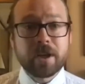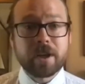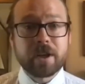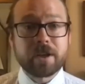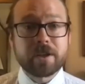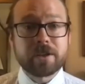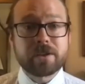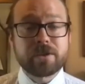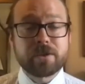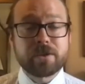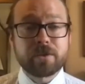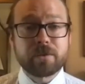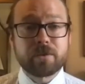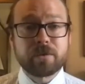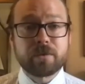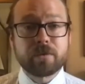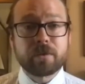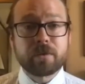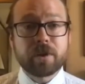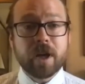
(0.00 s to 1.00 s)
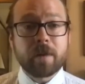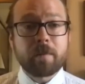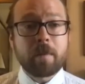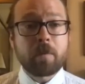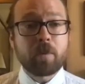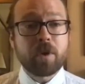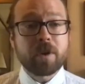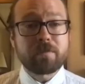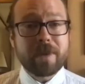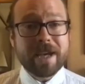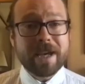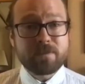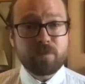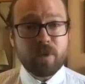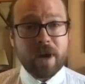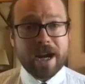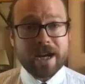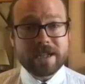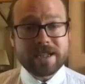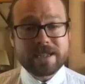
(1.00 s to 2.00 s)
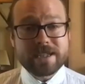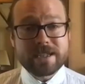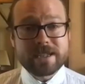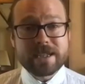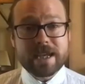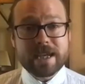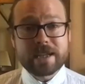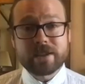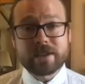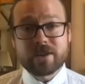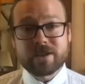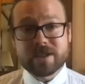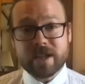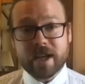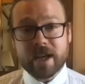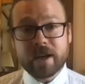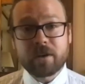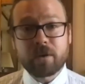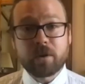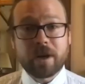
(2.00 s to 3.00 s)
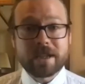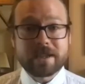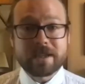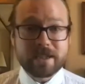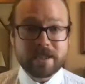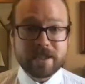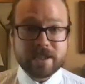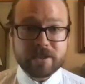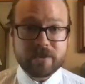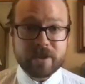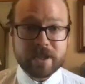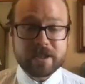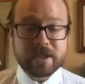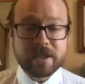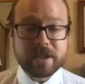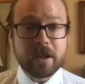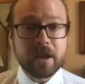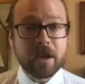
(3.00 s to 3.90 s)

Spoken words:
to come up with best practices at their site or at the district.